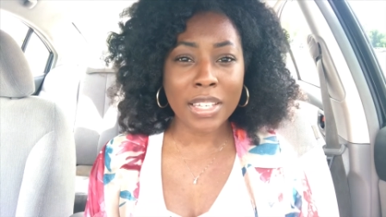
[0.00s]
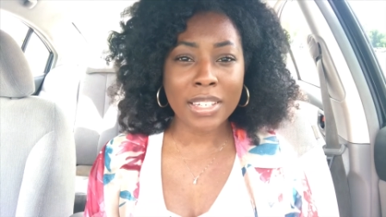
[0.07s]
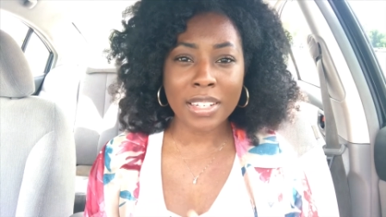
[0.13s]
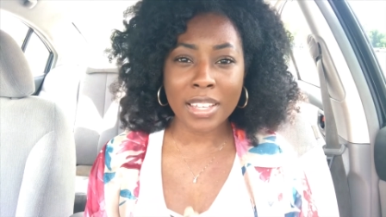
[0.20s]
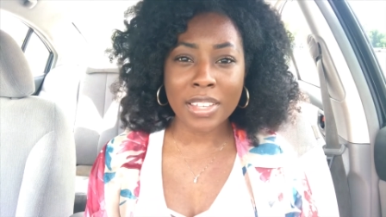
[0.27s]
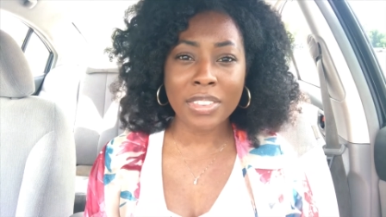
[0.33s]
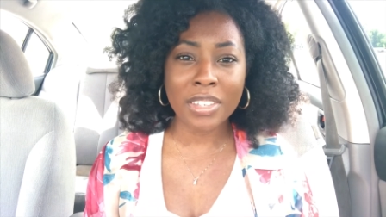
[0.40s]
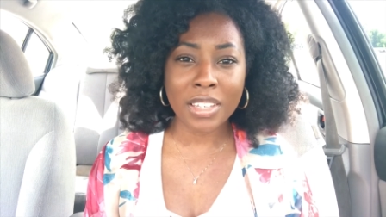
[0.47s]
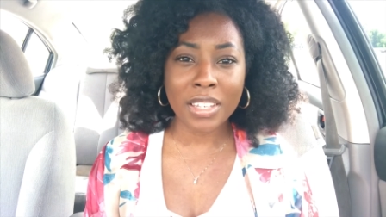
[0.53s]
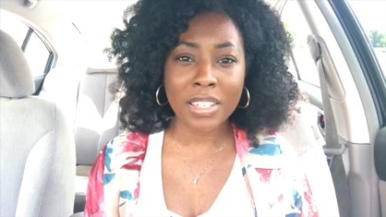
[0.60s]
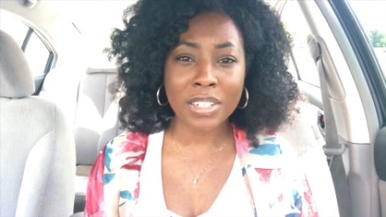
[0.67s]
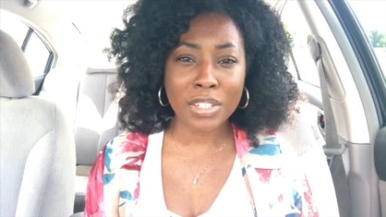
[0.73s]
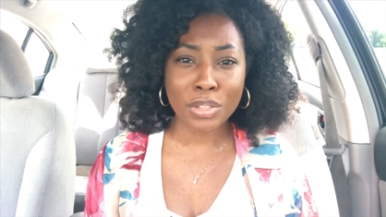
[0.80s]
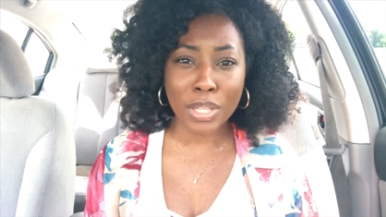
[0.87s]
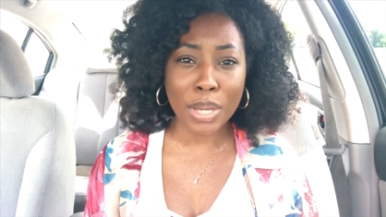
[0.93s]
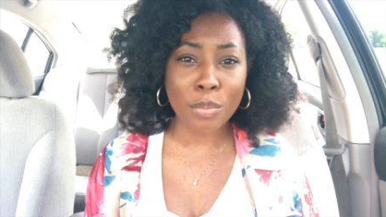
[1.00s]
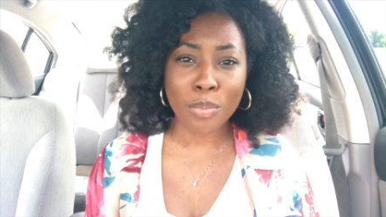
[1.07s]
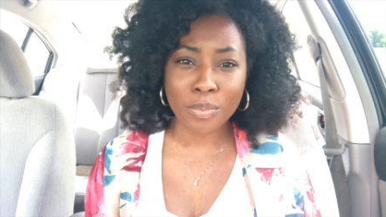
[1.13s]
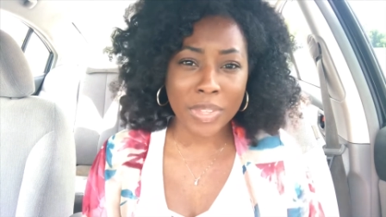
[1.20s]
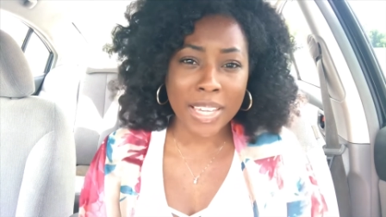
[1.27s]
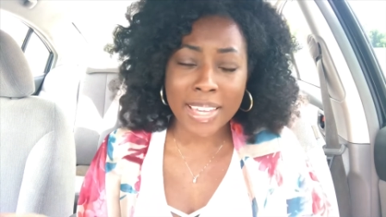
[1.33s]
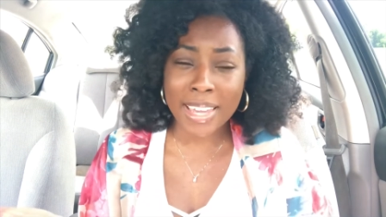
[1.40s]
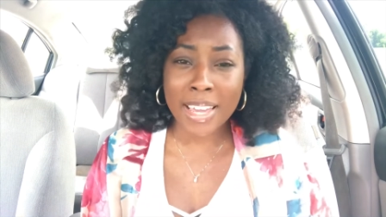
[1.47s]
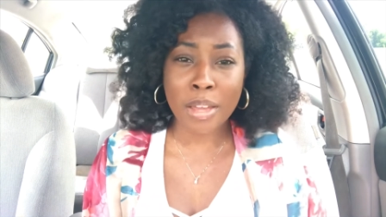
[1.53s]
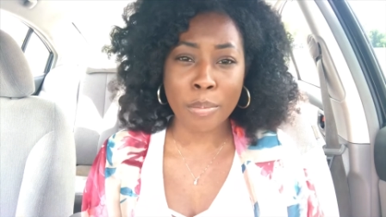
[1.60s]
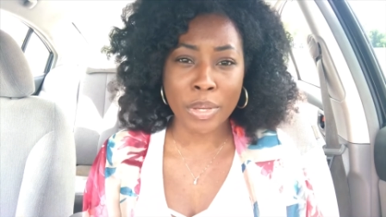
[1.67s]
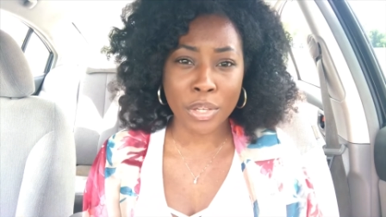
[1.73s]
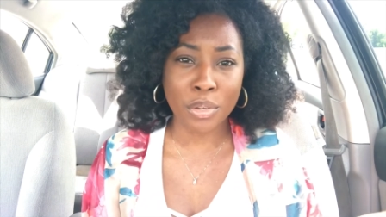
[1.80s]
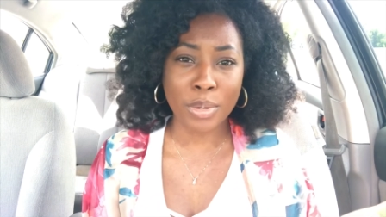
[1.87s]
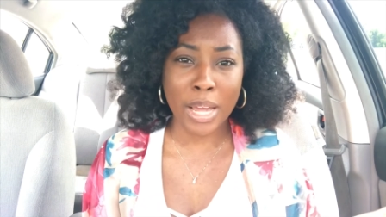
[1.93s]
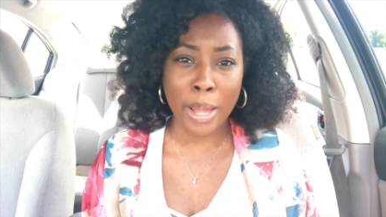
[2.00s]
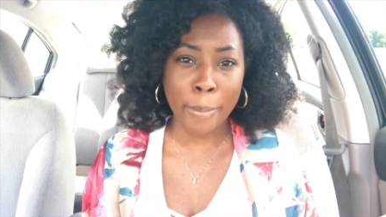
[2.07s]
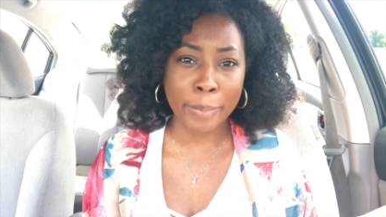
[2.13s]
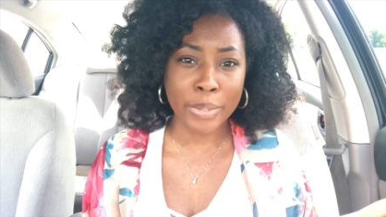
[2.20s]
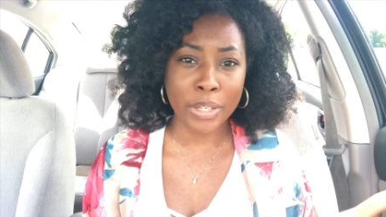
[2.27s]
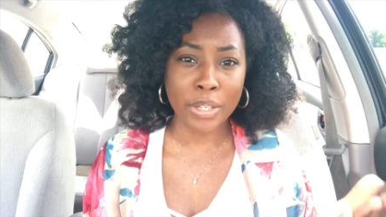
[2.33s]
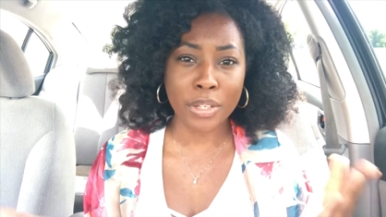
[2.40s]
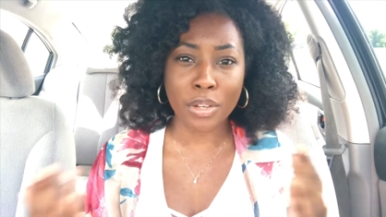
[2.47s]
And in the end, they can't make you happy.